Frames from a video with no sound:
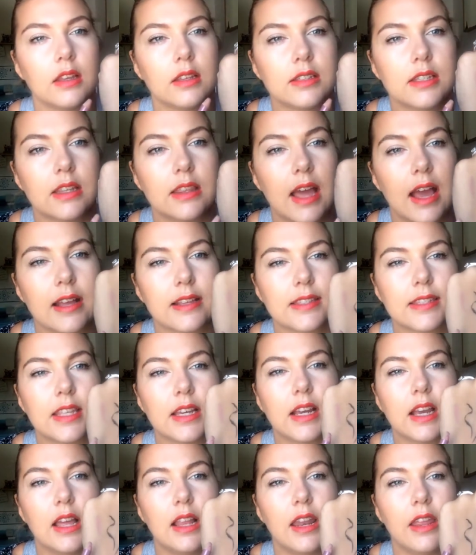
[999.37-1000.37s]
so that's
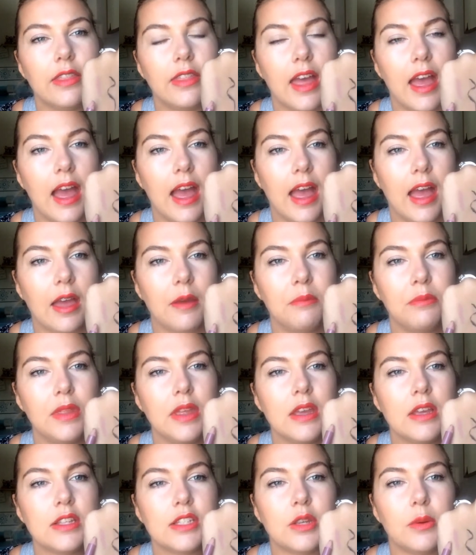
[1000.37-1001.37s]
the colour there.
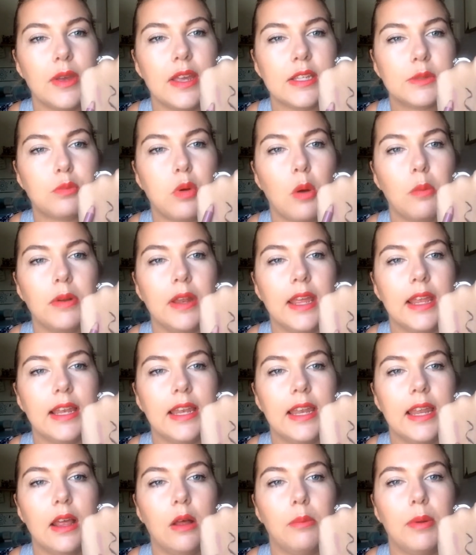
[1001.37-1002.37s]
So it is probably a
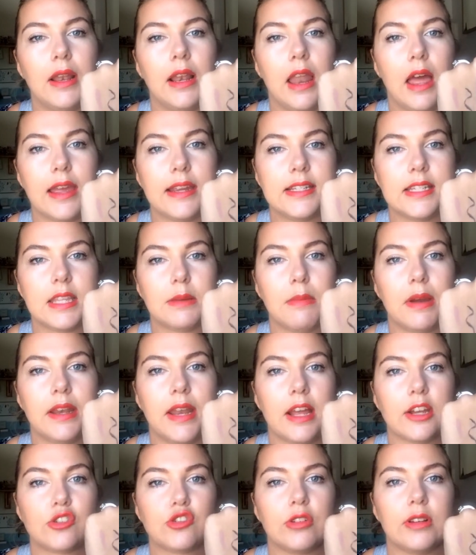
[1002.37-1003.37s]
little bit lighter than my
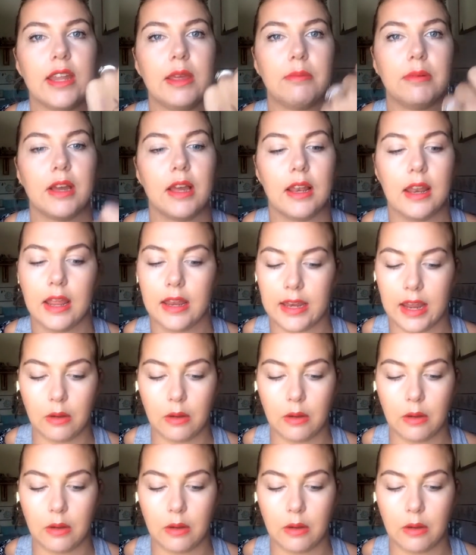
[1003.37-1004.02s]
natural lip colour.